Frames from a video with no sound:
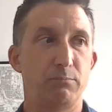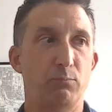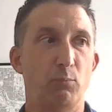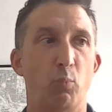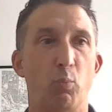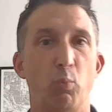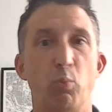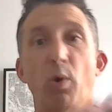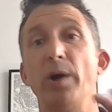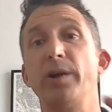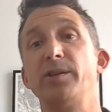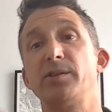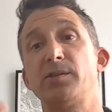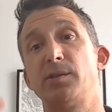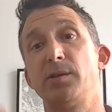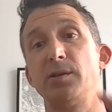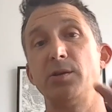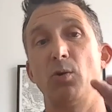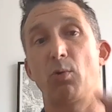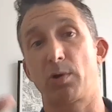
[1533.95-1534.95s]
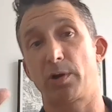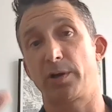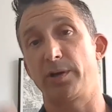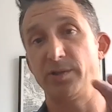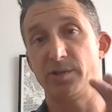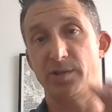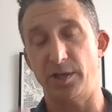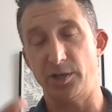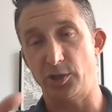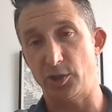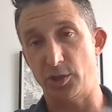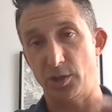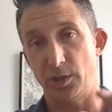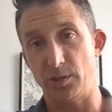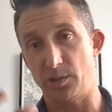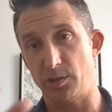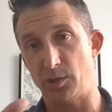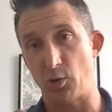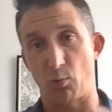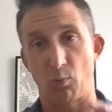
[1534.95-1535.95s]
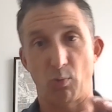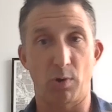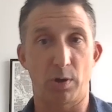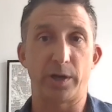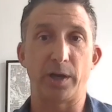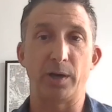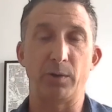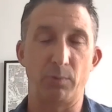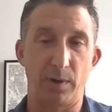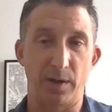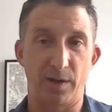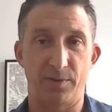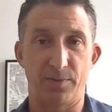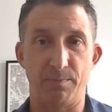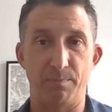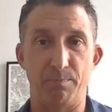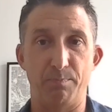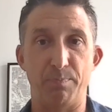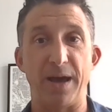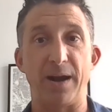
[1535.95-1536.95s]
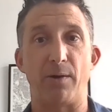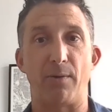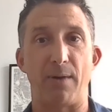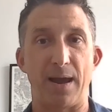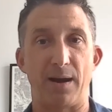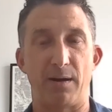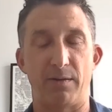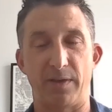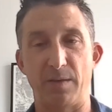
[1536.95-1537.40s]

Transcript: what is the organization you're working with better at?